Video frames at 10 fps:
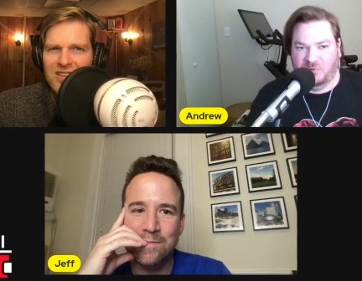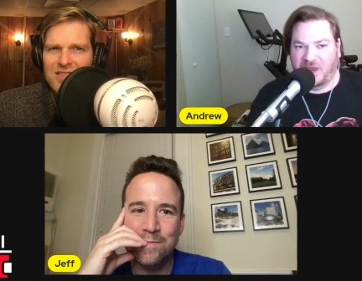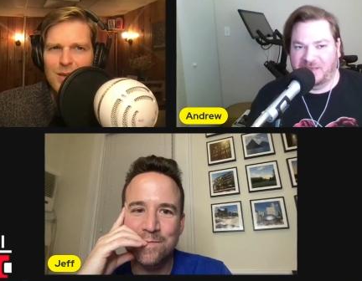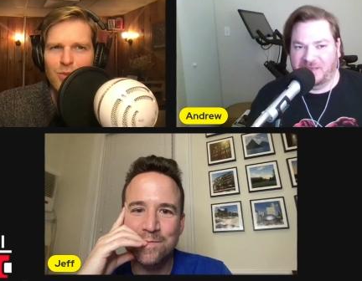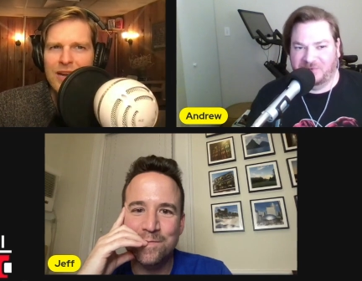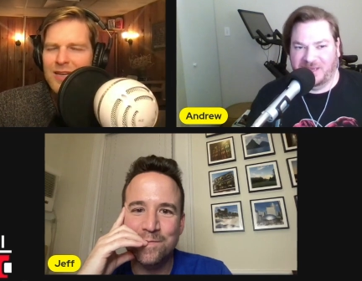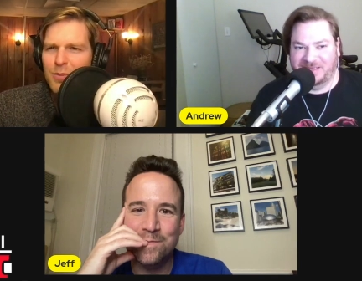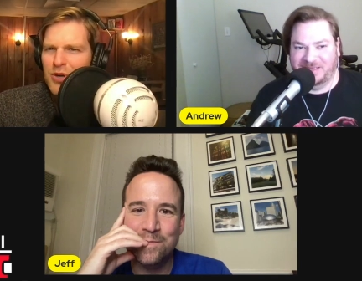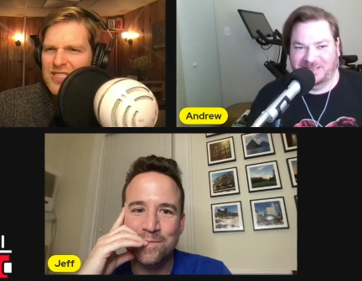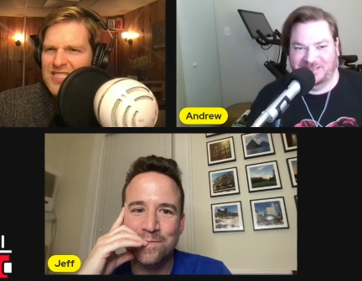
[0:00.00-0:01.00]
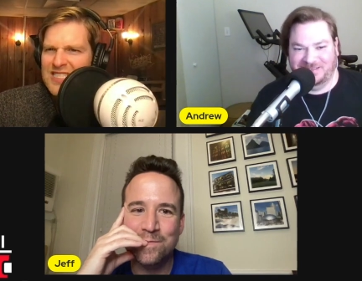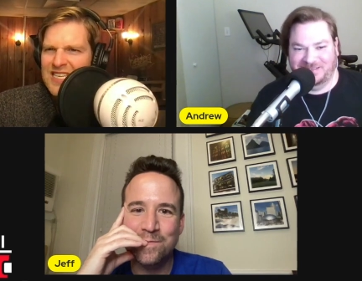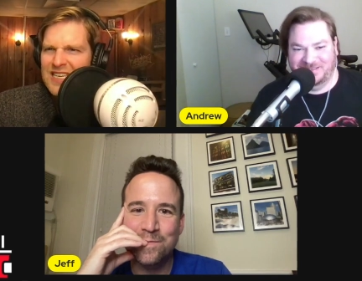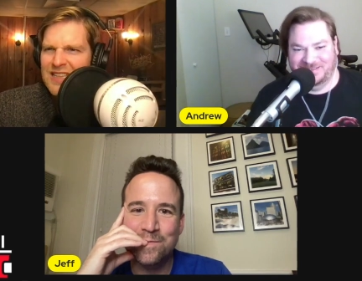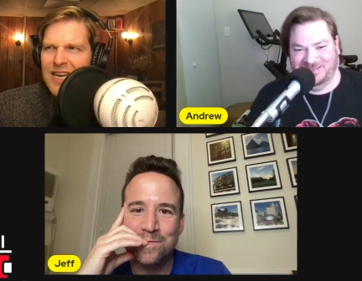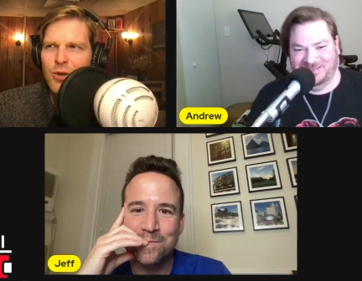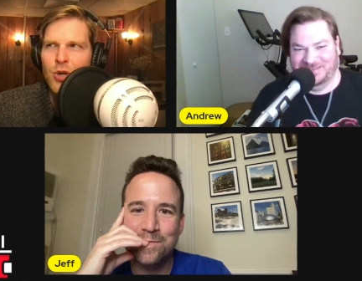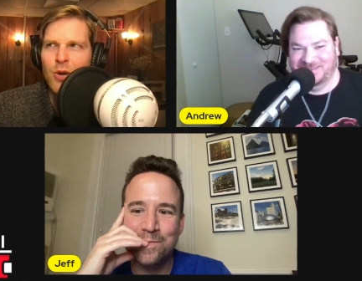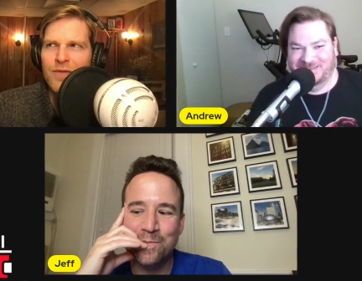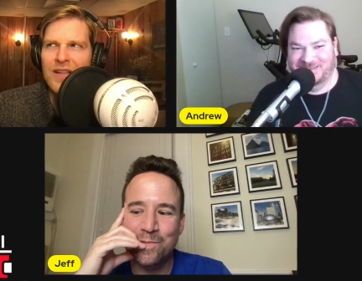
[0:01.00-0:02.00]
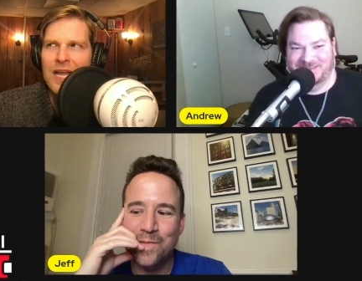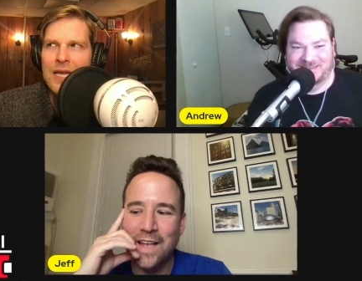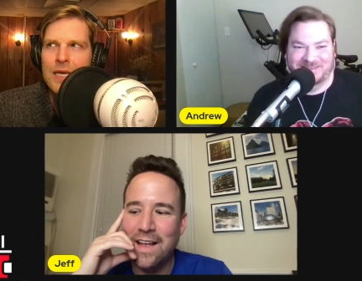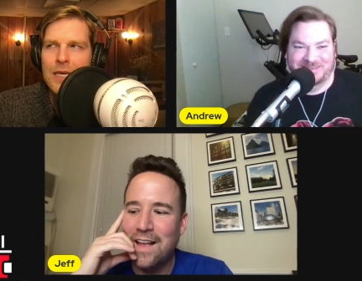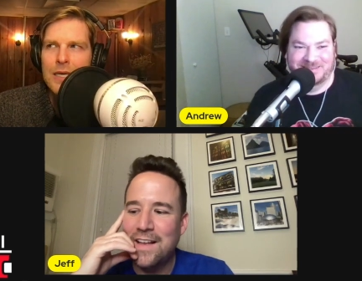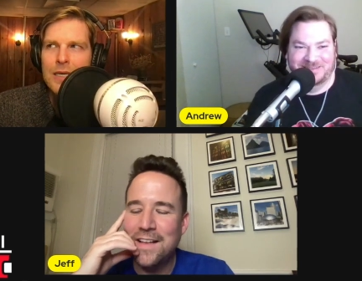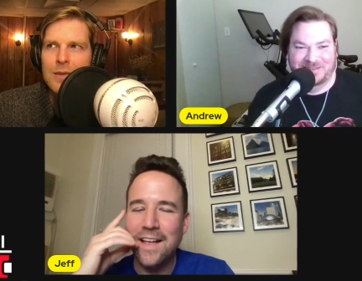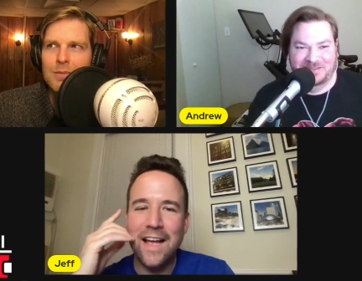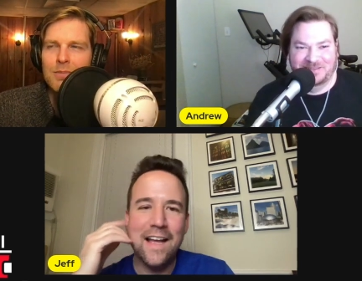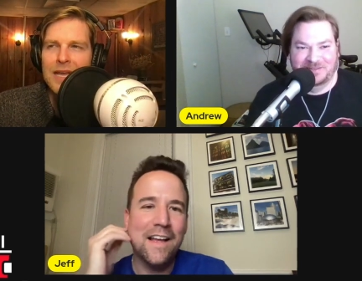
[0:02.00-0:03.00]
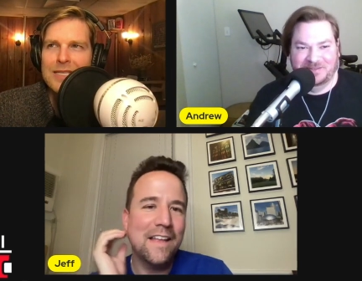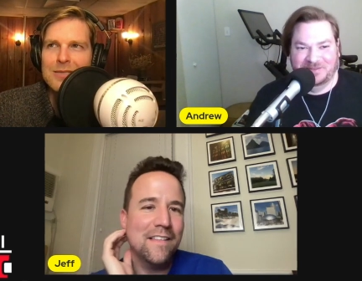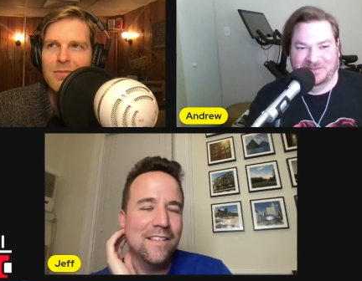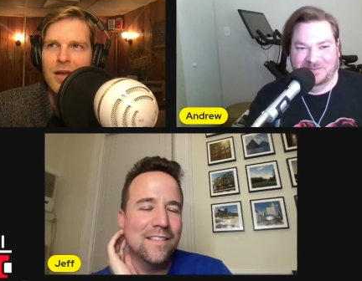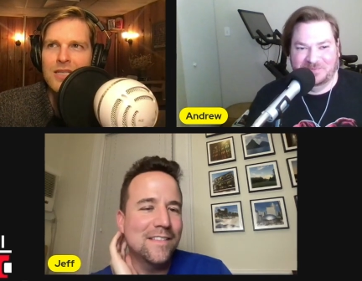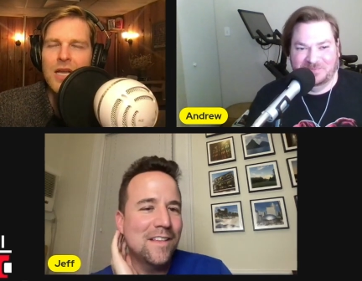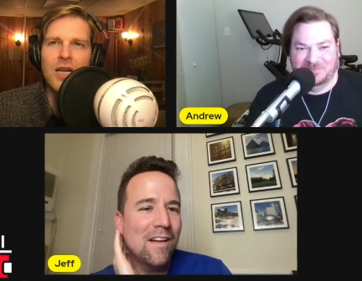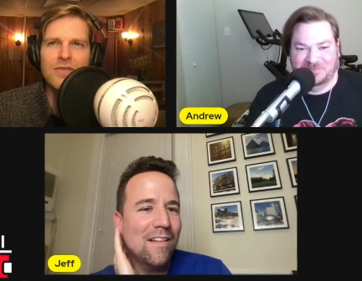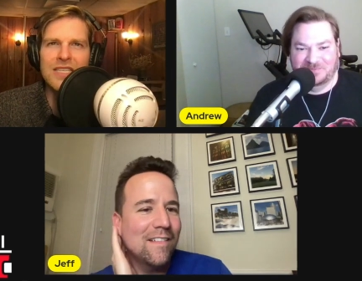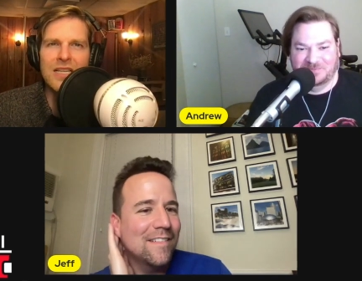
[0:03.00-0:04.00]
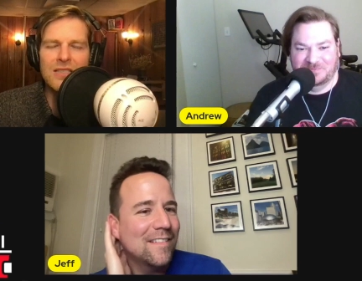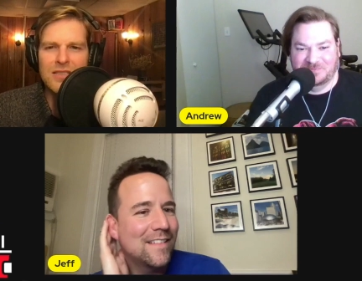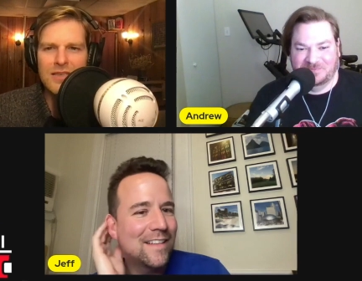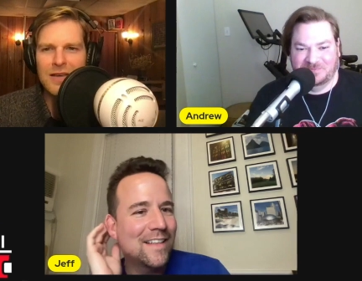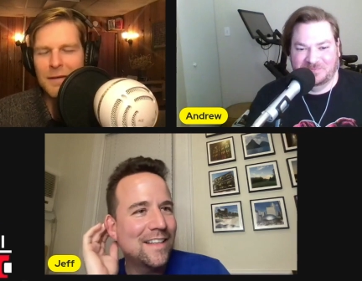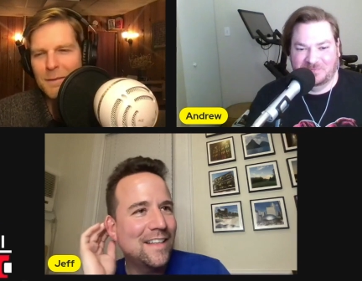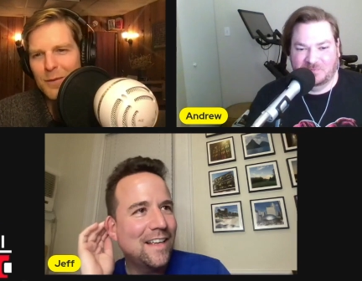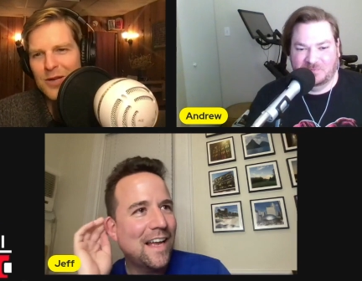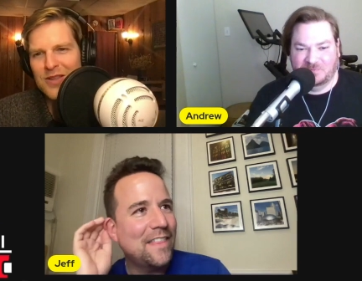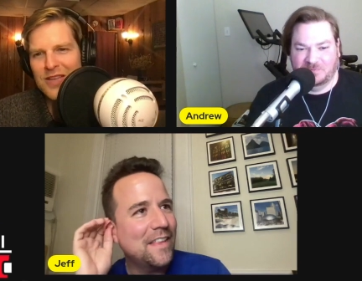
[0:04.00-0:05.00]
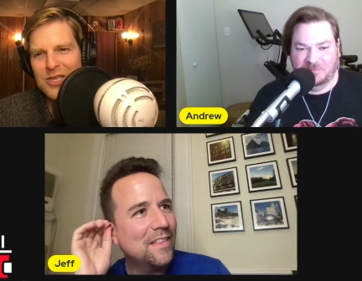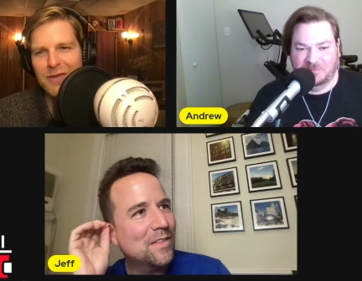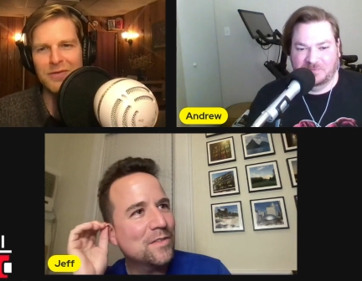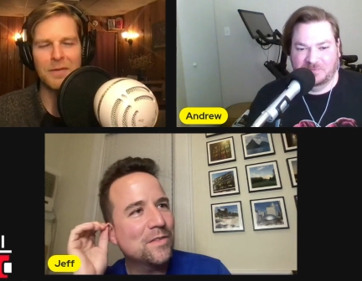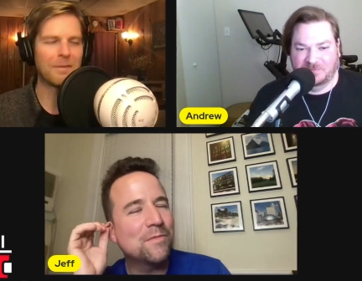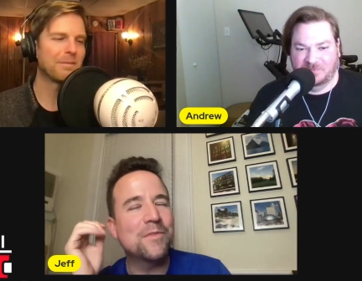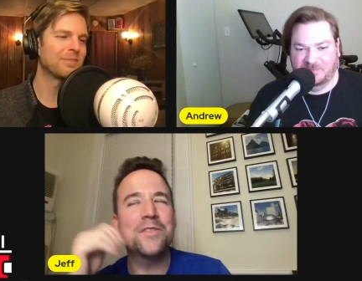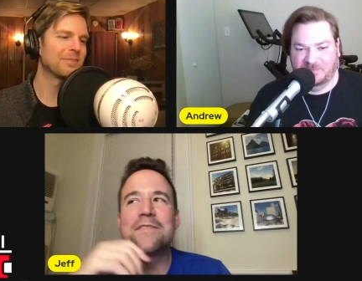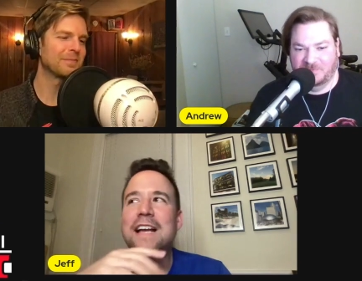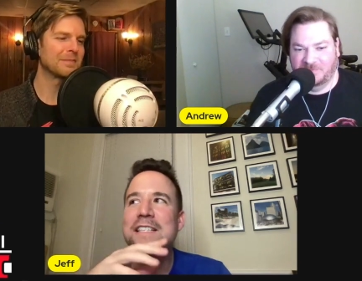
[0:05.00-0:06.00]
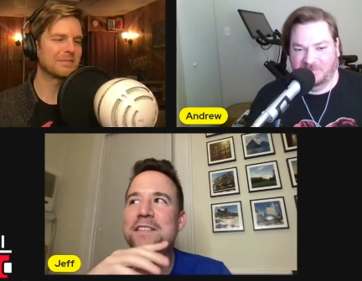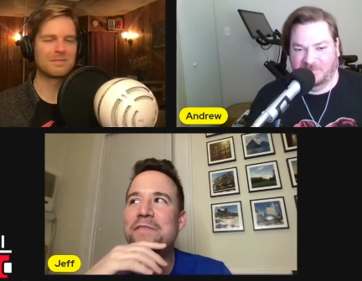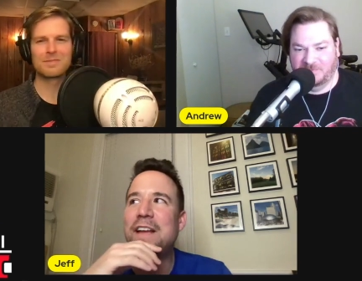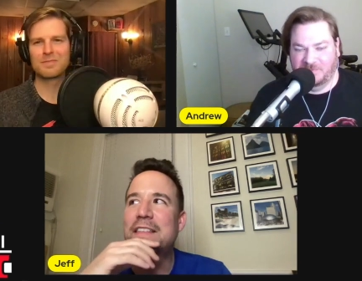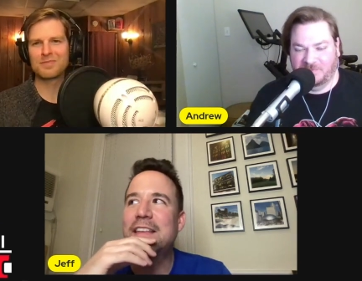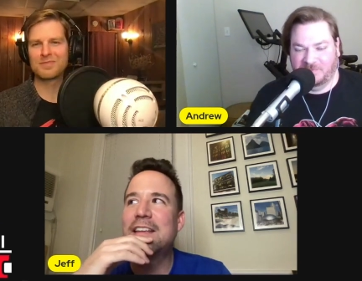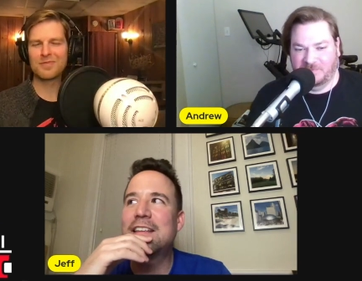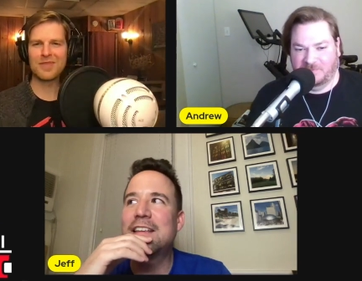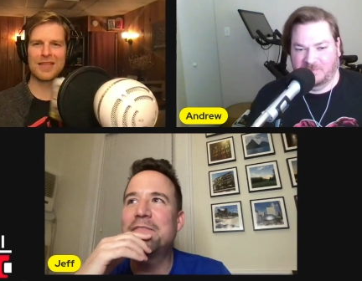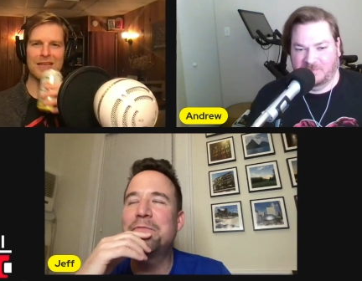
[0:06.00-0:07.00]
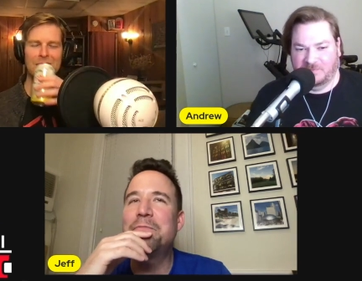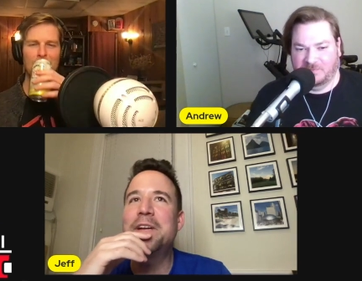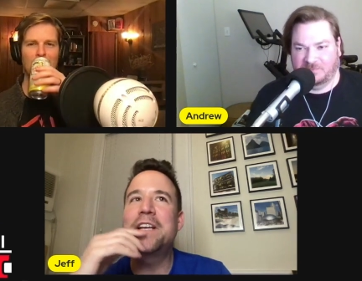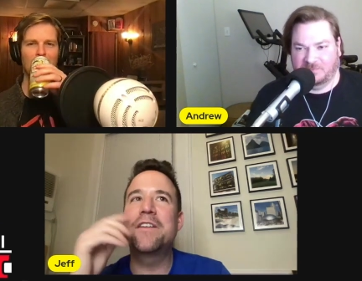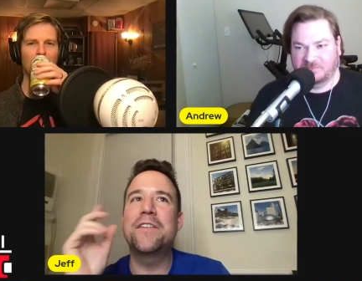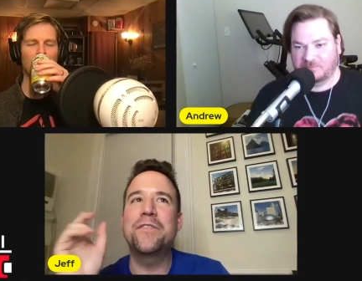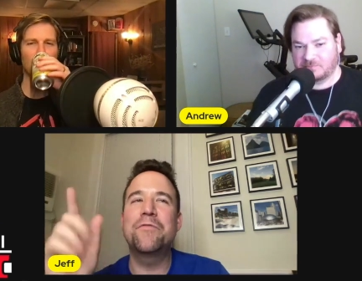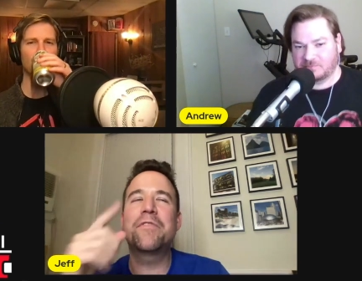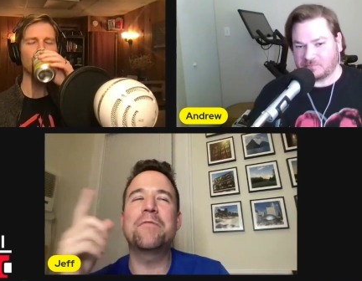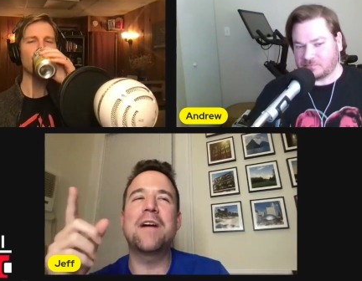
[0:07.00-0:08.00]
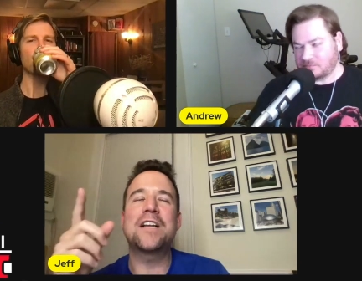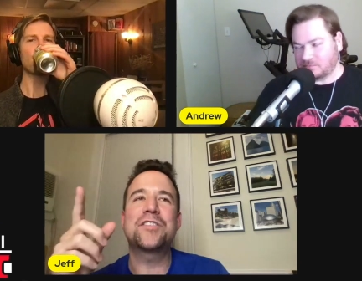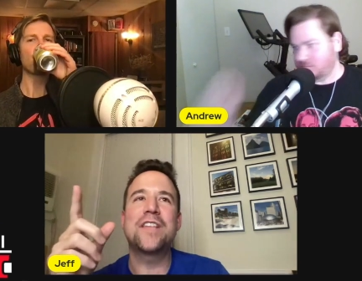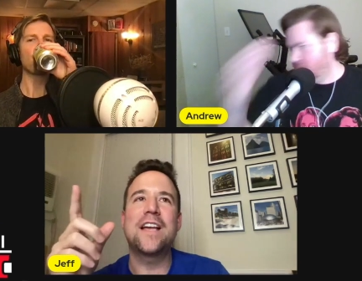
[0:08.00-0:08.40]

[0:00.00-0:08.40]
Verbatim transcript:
Speaker 1: right, some random right. person's teeth? I don't know if it like makes a ton of sense. What do you yeah, think, Jeff? There's
Speaker 2: lots of I think if we if you rewatch